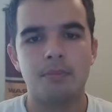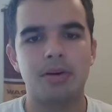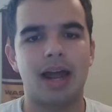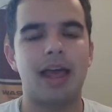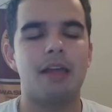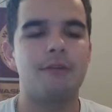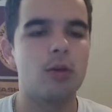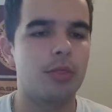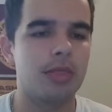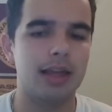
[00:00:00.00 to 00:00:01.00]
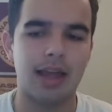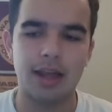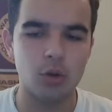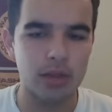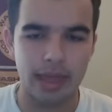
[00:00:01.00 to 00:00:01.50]
But if you like,
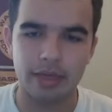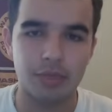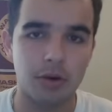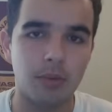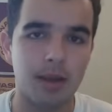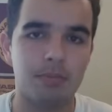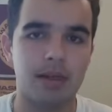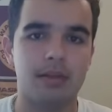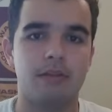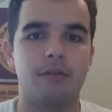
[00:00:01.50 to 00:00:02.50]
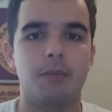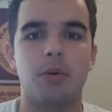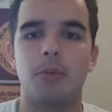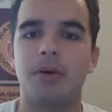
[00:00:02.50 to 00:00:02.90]
you can't throw away plays in football.